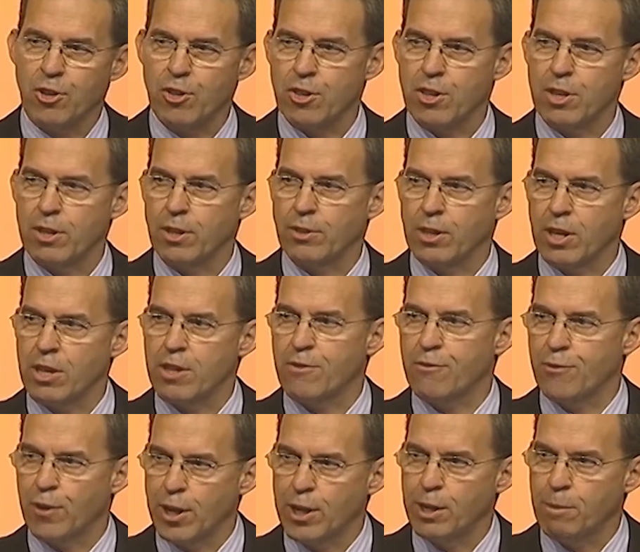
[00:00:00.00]
to see that these
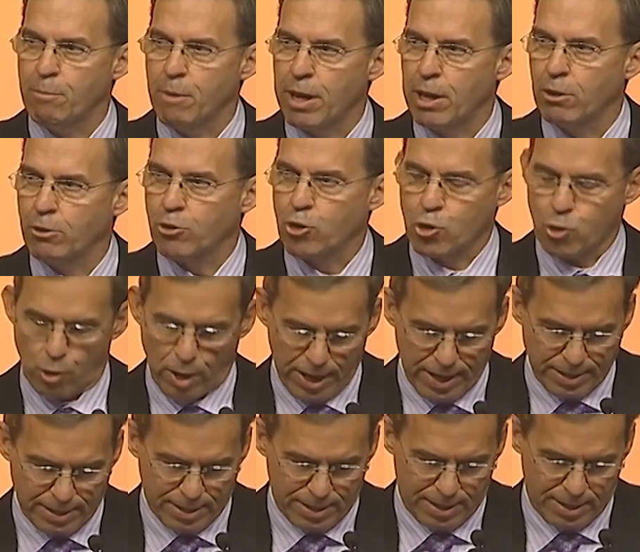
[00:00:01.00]
fundamental
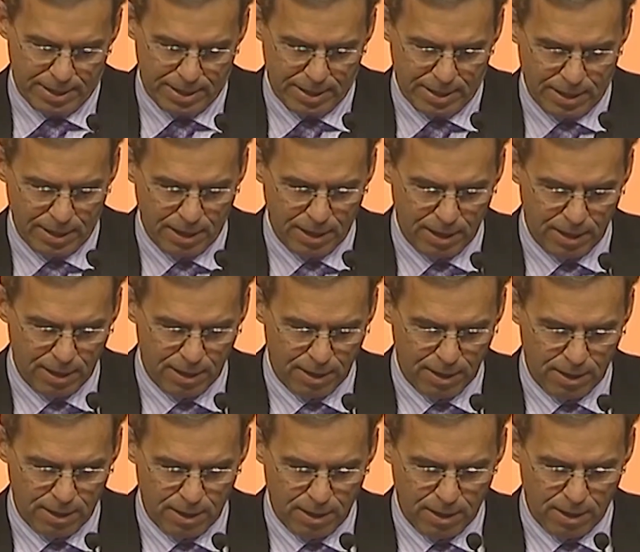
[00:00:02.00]
traits
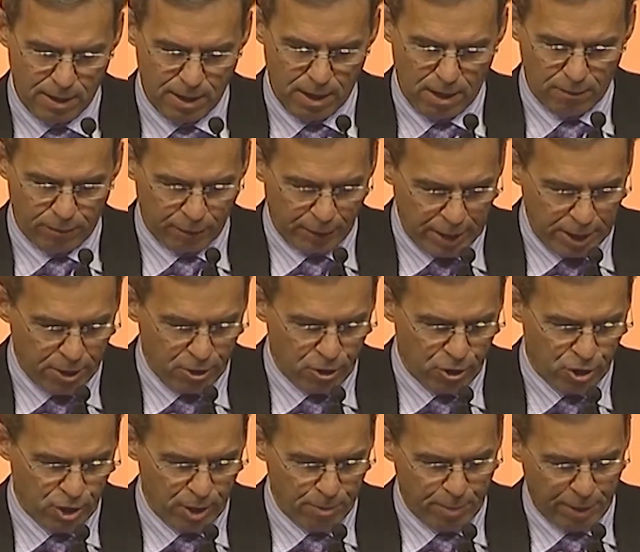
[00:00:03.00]
of
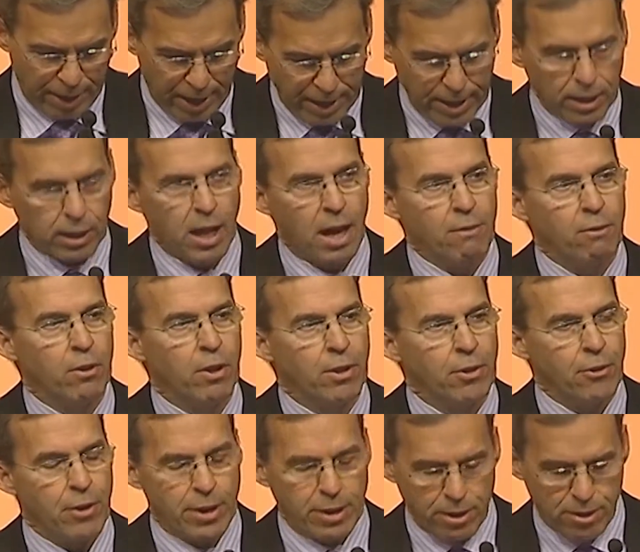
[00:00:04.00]
leadership at any level
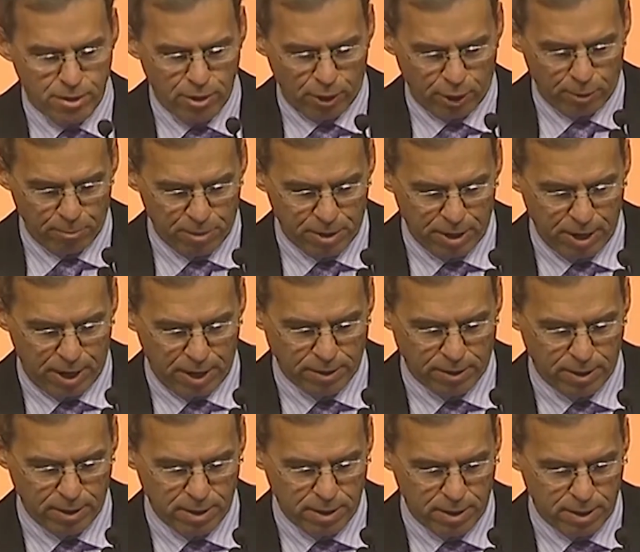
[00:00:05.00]
under any
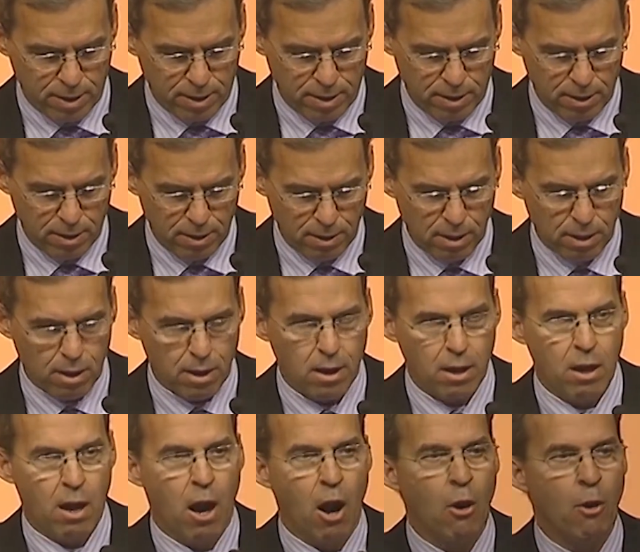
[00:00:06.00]
circumstances
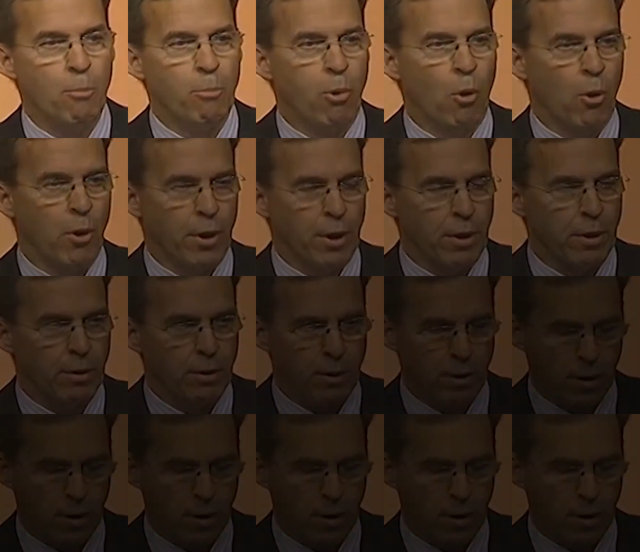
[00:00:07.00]
are important.